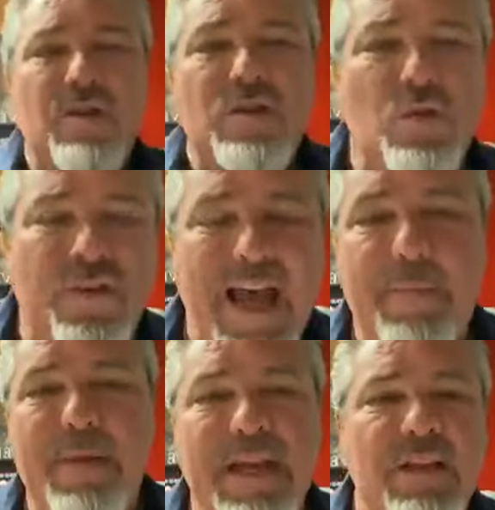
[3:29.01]
you
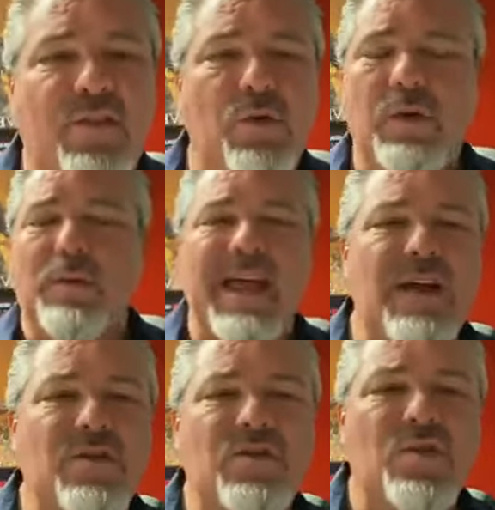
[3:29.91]
tapping into it, without
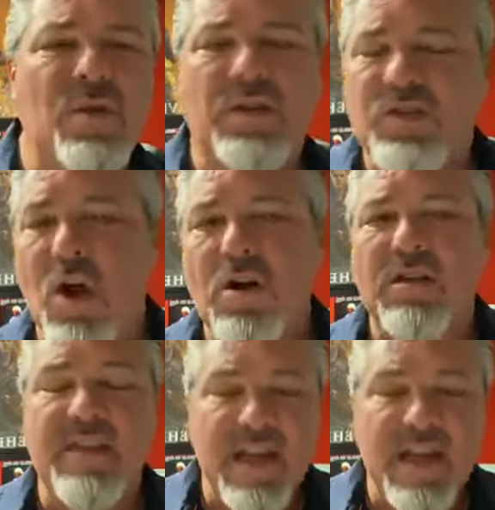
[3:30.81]
you doing a darn thing.